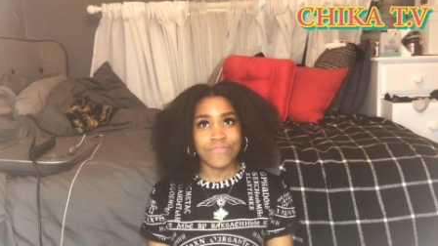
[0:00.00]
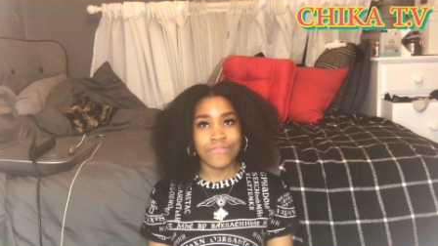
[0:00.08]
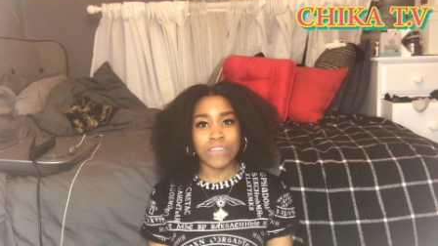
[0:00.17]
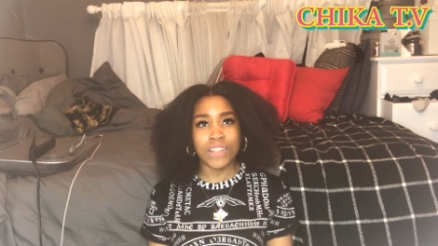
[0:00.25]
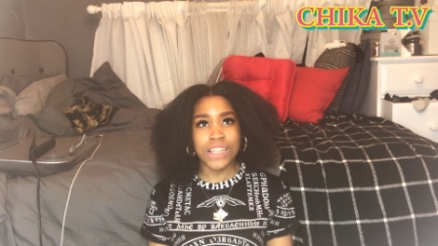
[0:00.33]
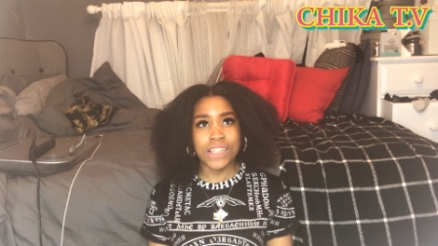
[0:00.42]

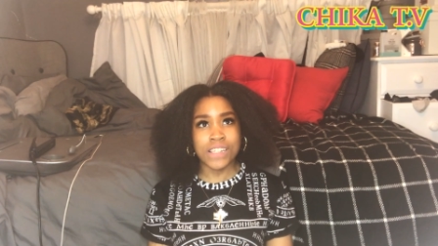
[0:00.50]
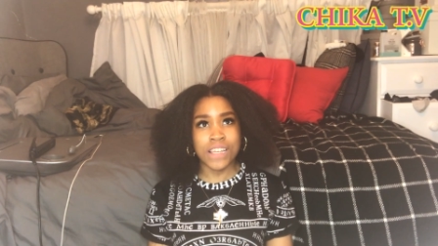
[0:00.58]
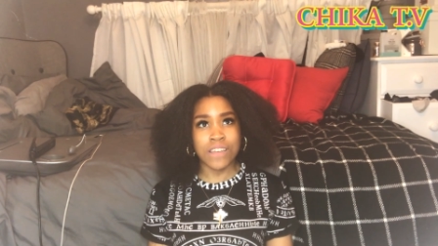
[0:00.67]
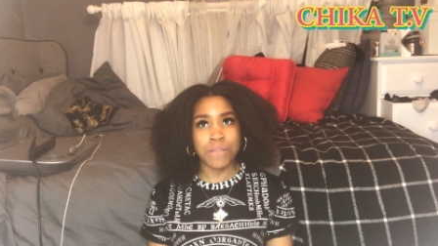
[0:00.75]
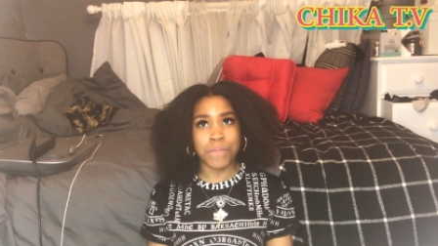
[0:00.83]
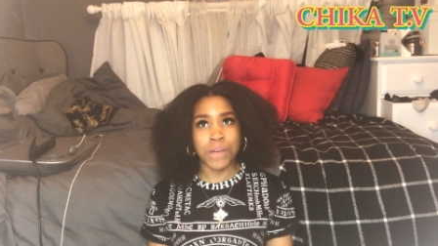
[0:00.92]
I don't
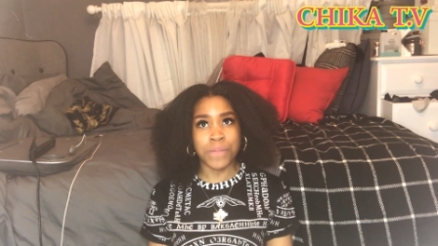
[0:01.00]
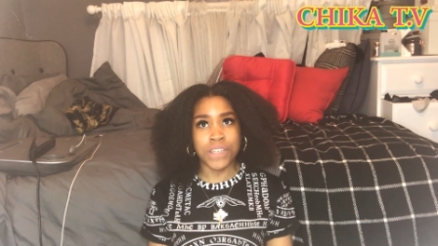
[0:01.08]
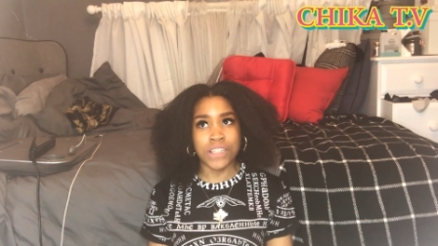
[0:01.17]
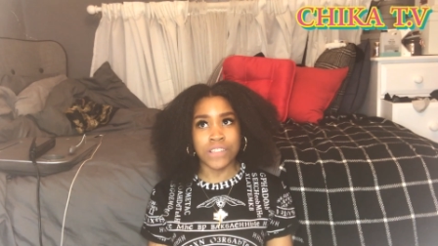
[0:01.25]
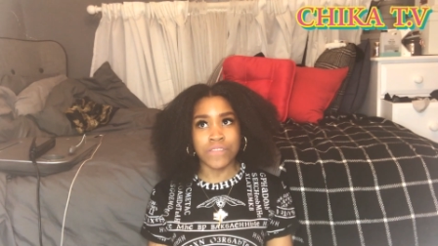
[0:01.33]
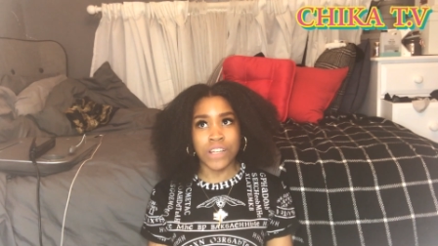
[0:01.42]
saying my
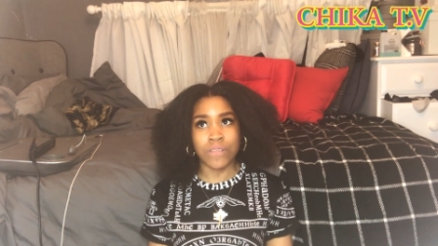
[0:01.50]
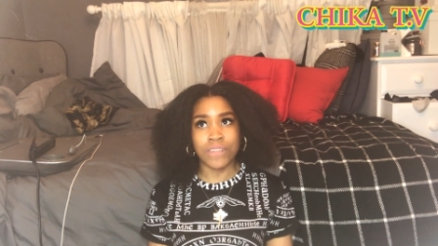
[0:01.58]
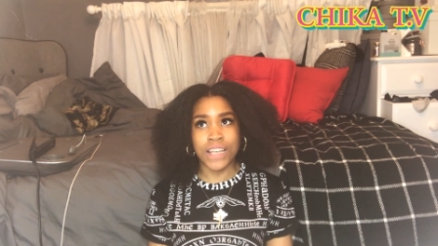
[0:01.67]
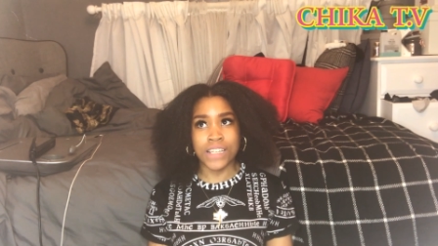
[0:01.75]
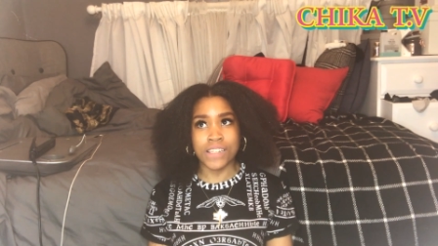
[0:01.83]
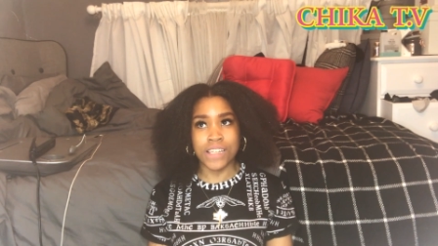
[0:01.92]
biggest, I don't
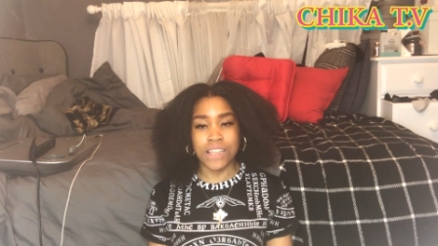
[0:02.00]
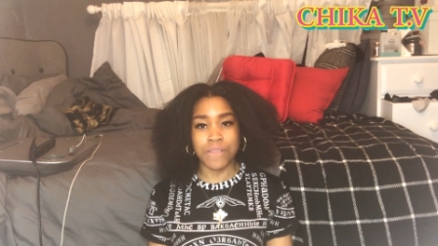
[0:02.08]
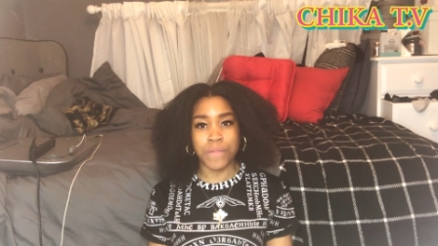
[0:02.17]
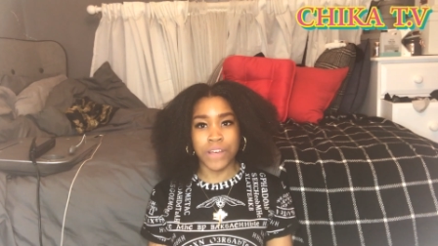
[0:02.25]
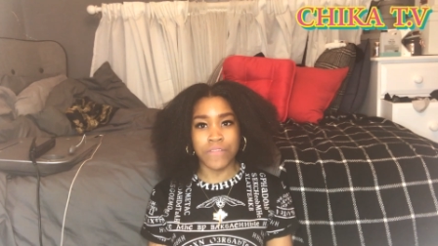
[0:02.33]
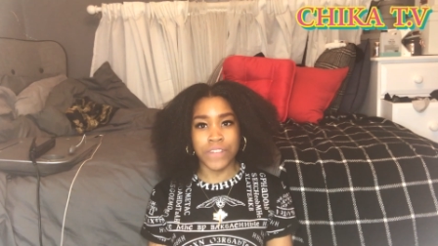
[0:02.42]
saying my